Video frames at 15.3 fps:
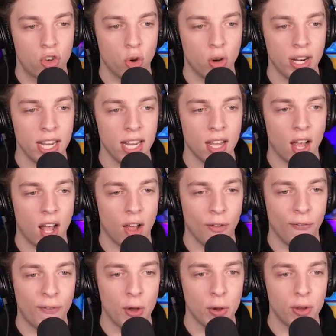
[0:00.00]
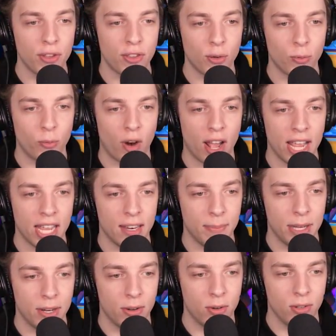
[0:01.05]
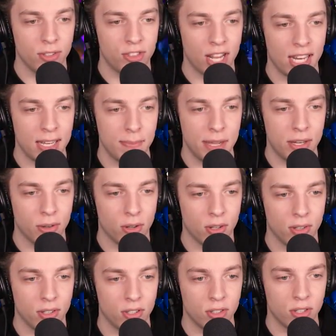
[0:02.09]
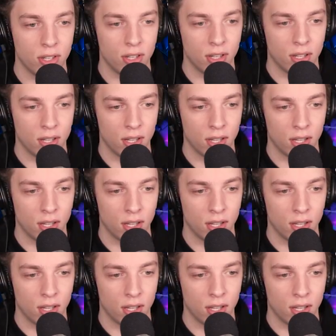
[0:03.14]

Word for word: Jordy, I'll, I'll focus on right and middle. Left. Jelly, okay. middle. Oh, my God.